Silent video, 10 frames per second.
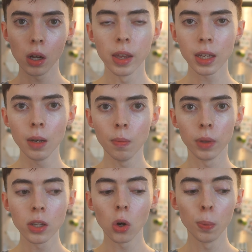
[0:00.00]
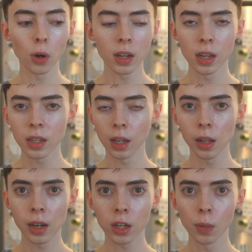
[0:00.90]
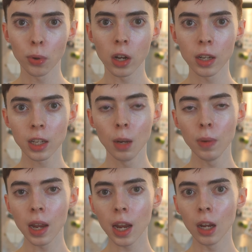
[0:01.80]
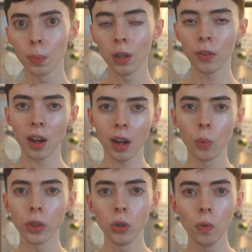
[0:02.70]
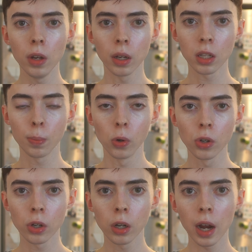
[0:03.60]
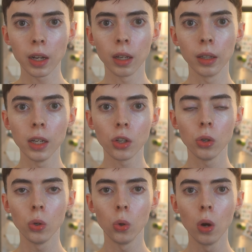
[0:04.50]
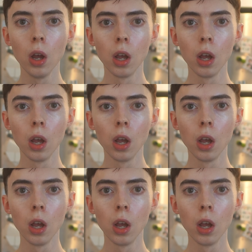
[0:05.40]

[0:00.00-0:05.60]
This can, this whole process, the glycation process, can be amplified with U V exposure and can lead to